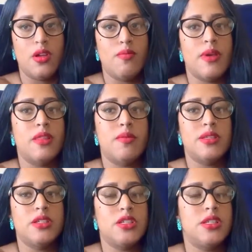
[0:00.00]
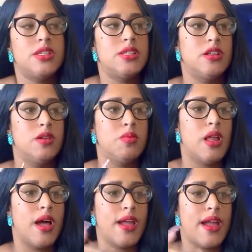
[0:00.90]
may the messages still
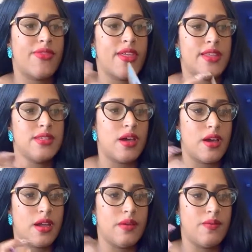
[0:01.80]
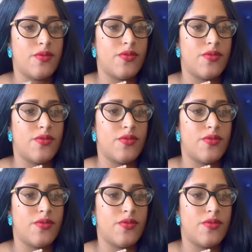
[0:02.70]
apply at that time